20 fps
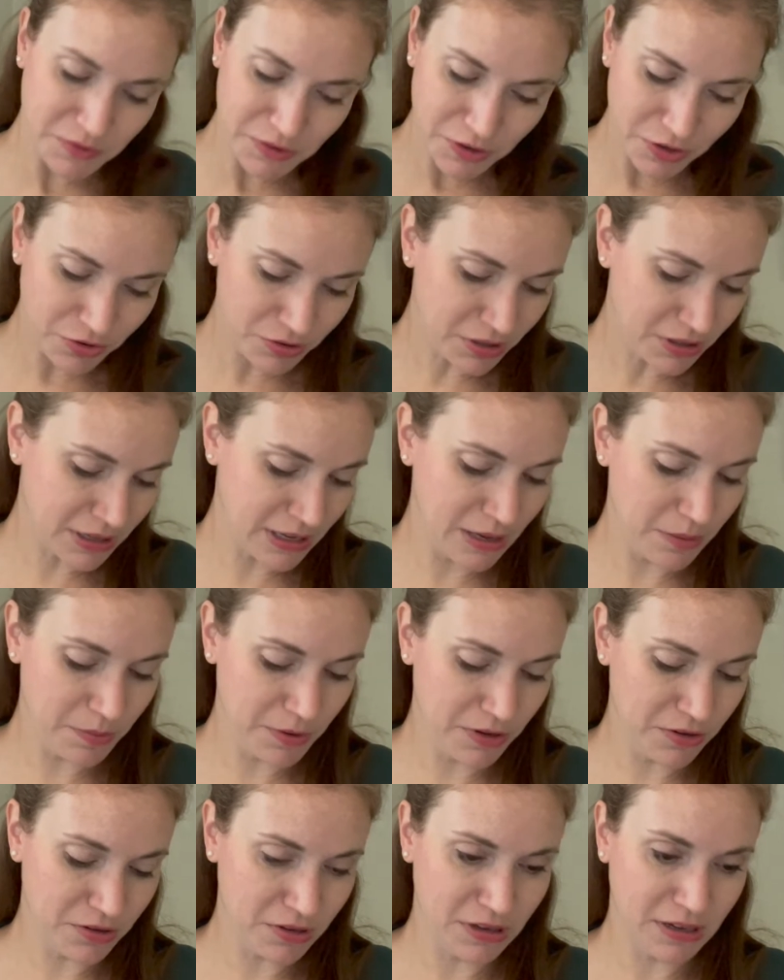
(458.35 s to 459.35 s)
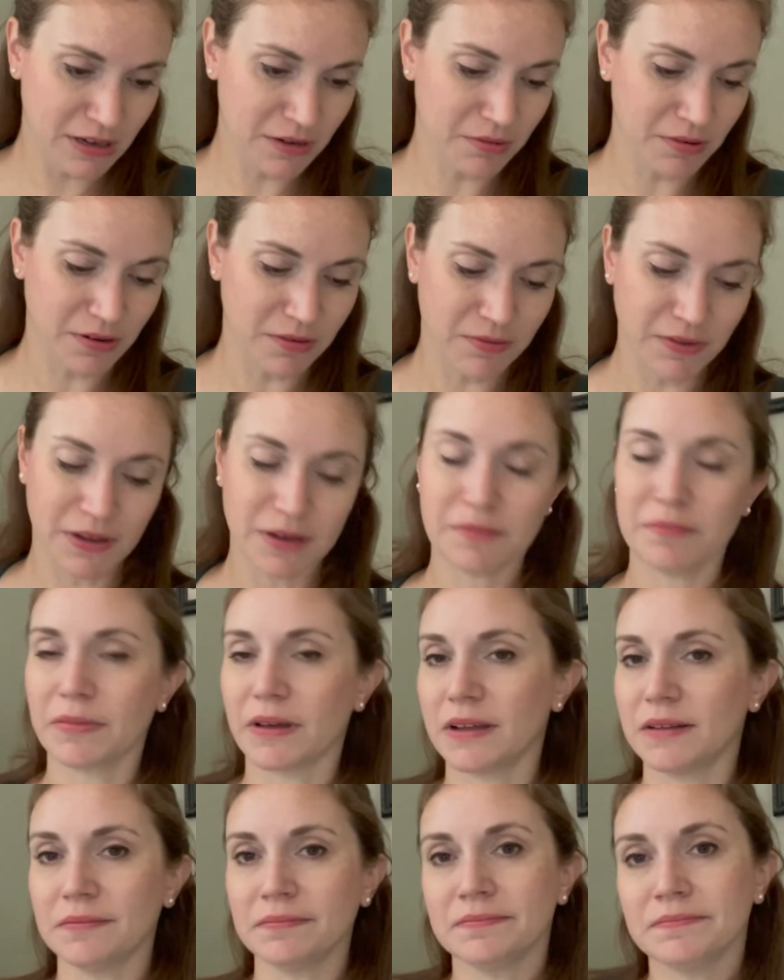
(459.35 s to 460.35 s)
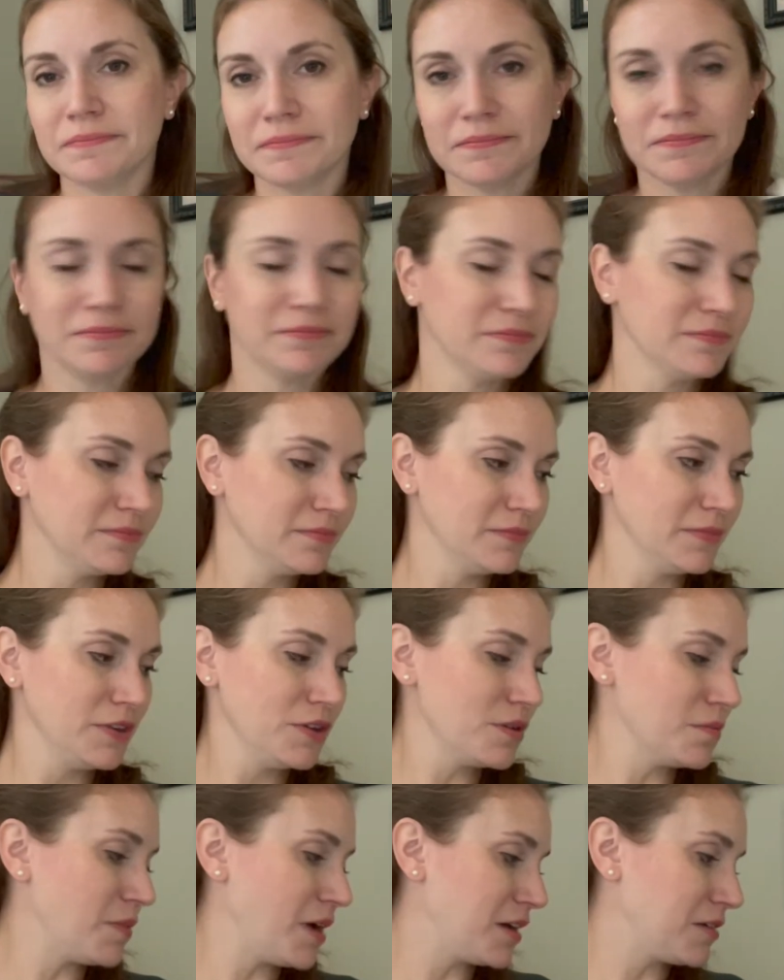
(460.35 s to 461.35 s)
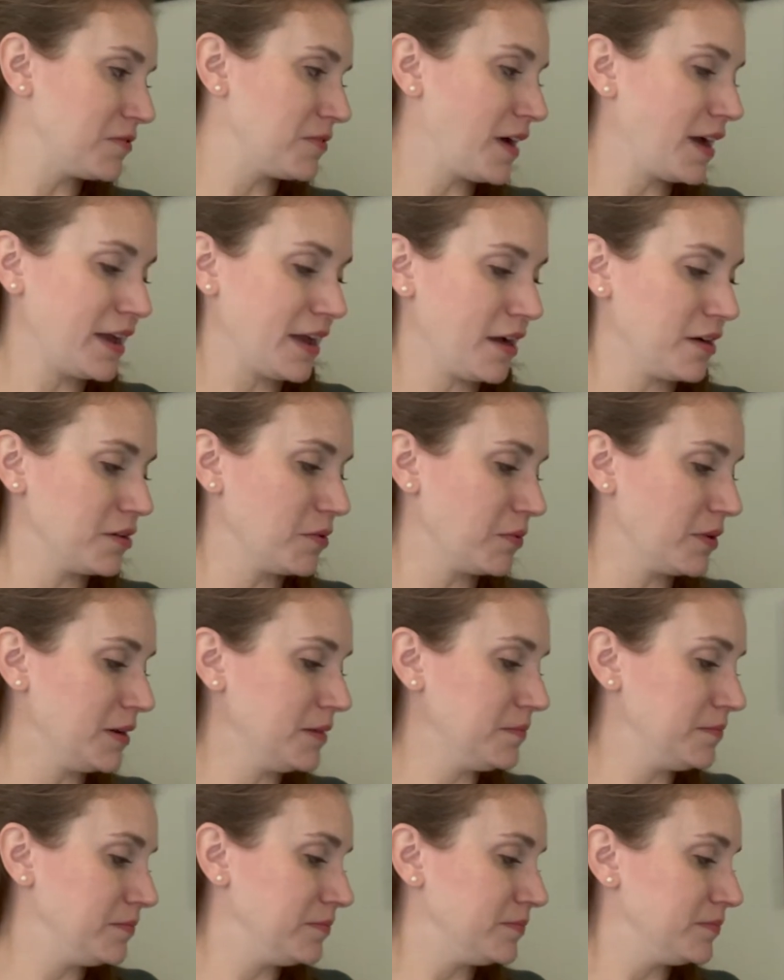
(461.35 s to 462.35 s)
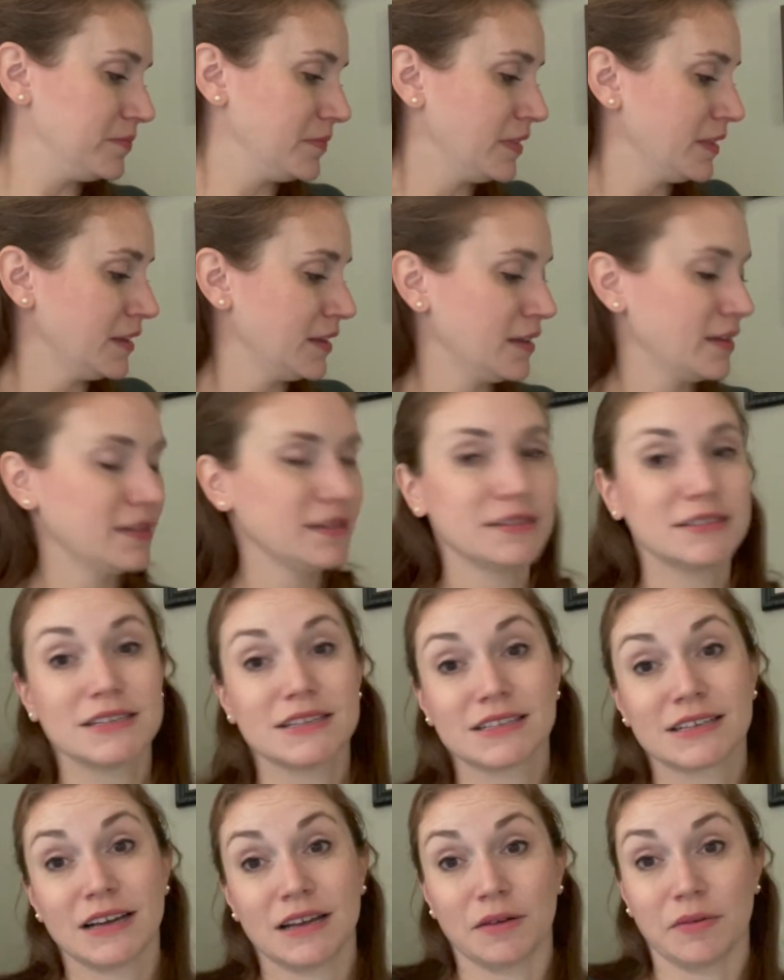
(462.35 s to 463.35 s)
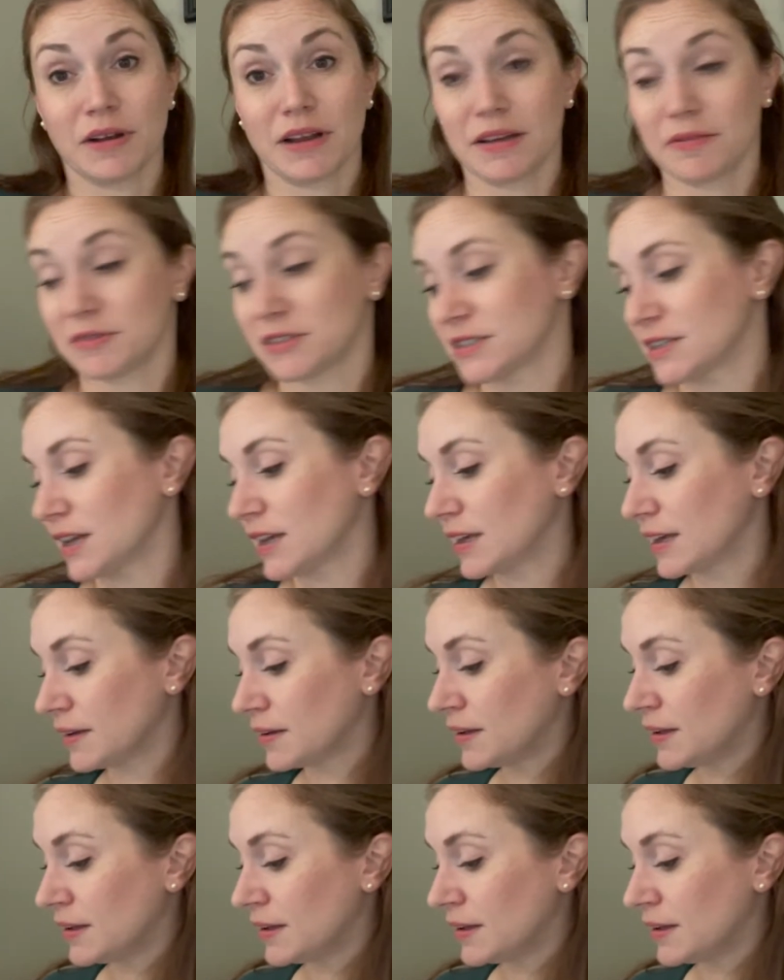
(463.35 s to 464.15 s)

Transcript: You could keep it, you could get rid of it, but you can modify it how you want. So that's kind of what I was thinking.